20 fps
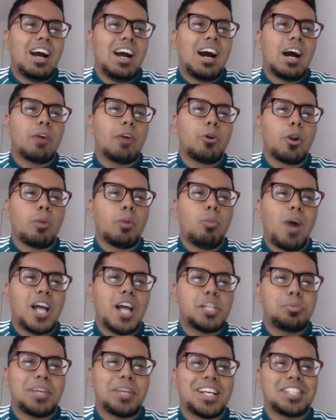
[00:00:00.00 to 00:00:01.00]
Rotom
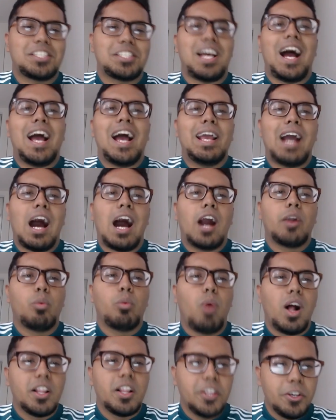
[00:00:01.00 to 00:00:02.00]
Wash because I Hard
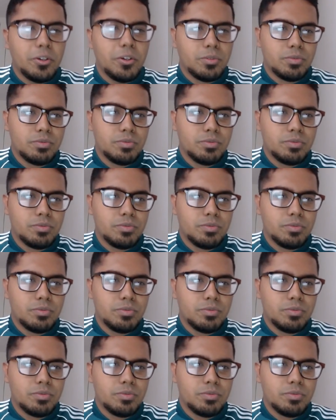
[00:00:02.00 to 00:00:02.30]
Wall you.